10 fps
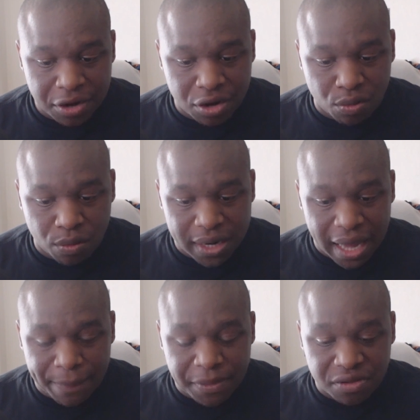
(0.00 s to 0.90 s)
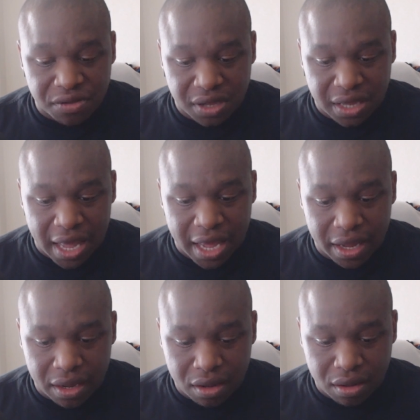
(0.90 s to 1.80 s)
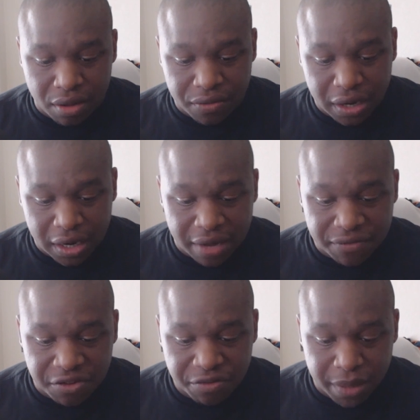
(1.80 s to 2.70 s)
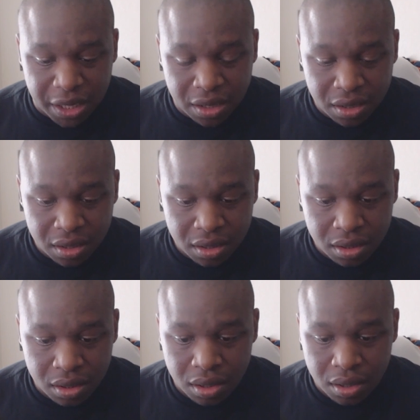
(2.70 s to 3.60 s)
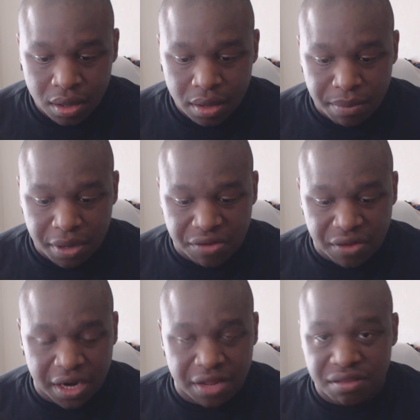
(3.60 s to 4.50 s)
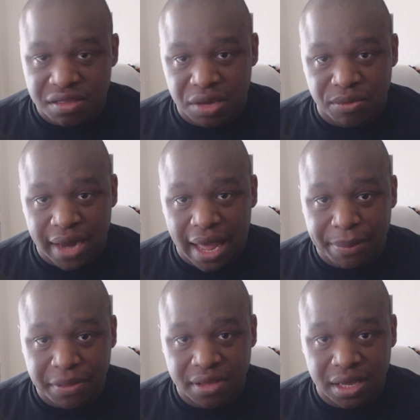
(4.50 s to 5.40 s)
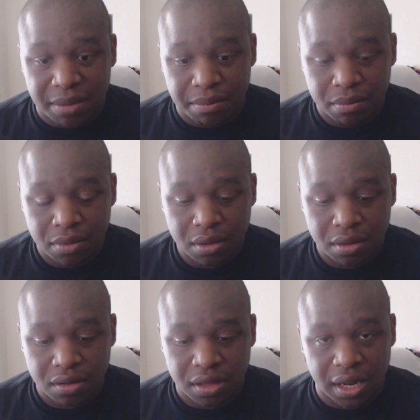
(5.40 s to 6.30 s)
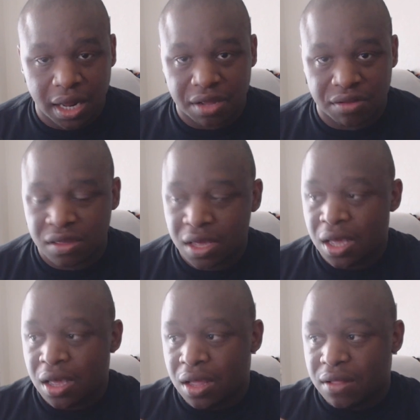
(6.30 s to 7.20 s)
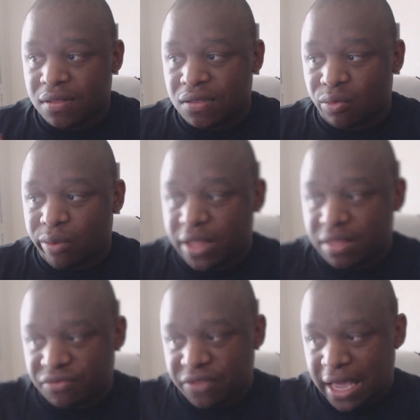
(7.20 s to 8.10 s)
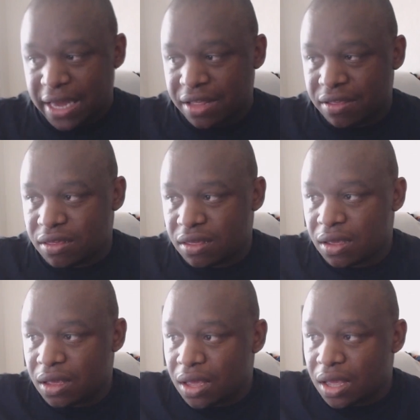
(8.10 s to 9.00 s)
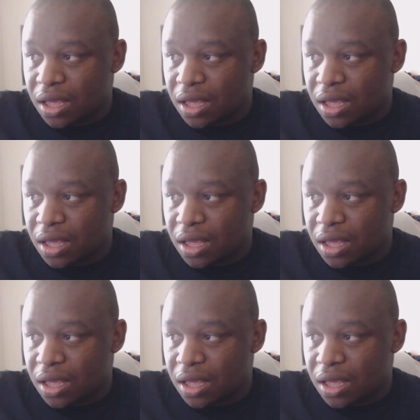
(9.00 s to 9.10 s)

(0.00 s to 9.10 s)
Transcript: don't know what happened to the guy on the left of me, because I didn't see what happened to him. See, like, because the way the van is,